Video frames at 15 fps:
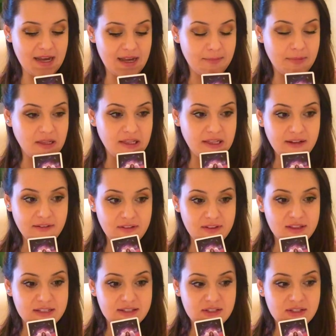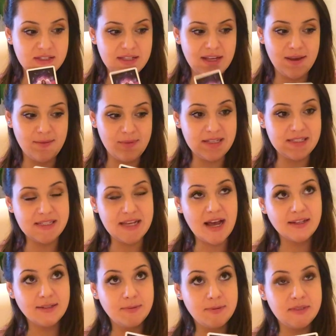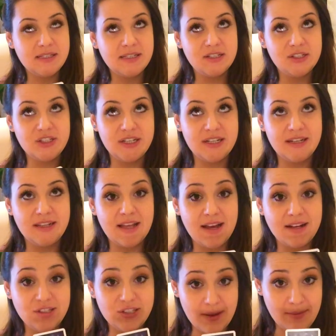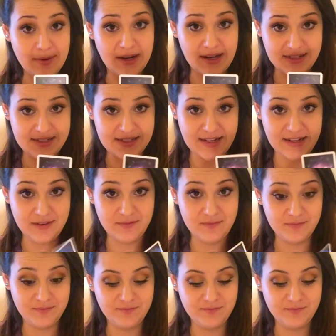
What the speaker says: I believe, in the same exact position that Gemini did.